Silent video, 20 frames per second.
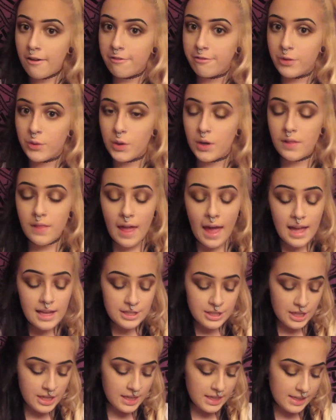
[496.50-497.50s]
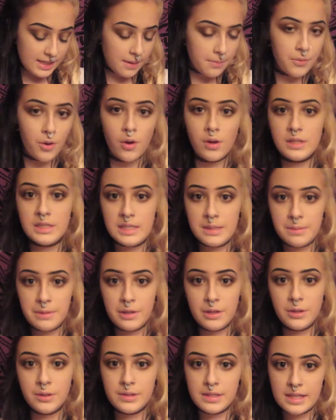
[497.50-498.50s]
For lashes, I'm going to be
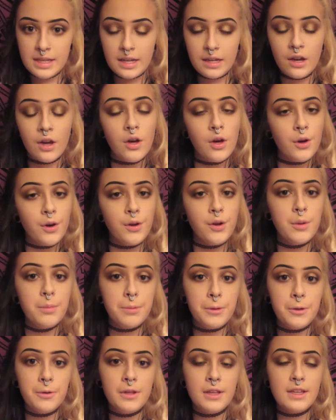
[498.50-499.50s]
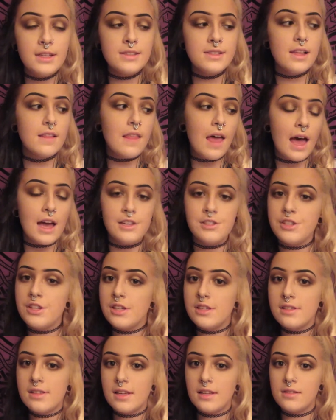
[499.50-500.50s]
using Huda Beauty's
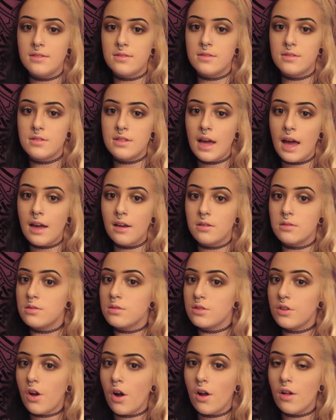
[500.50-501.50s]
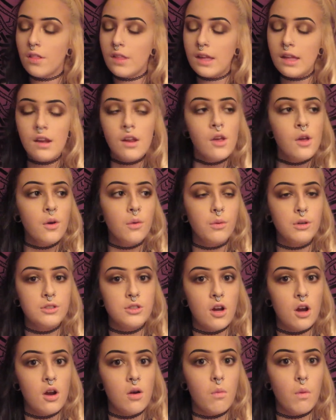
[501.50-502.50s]
lashes in style Scarlett, which
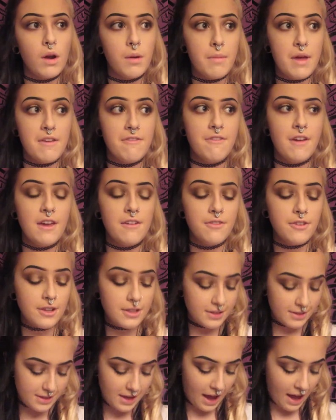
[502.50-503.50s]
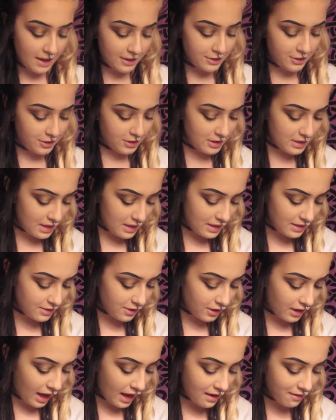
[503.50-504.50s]
are one of my favorites. Actually, these
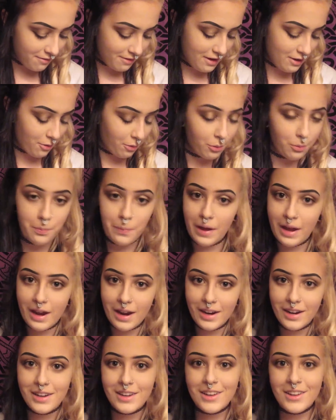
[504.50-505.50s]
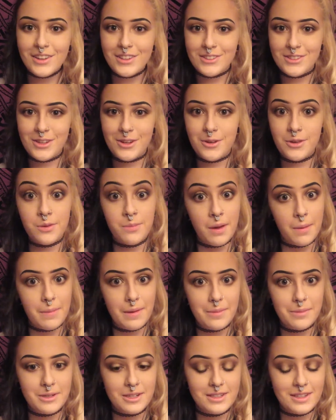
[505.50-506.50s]
are kind of an old pair, so you might be
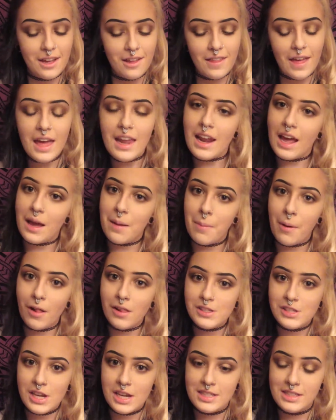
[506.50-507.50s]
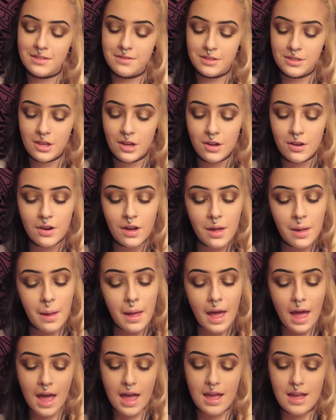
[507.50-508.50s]
able to tell that, and I apologize if so.
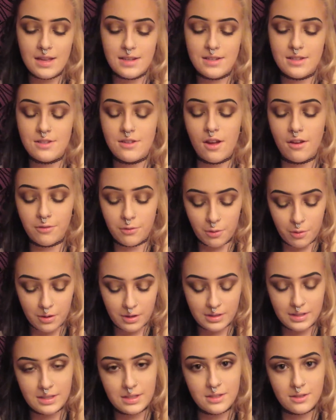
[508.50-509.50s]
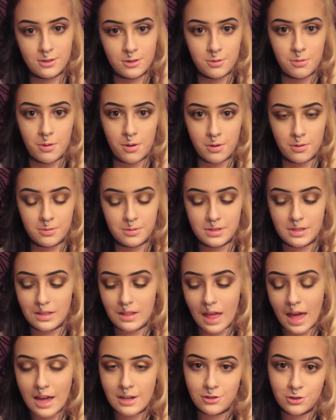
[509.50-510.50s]
And of course, Duo's
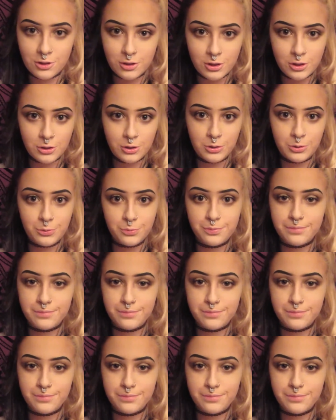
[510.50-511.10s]
lash glue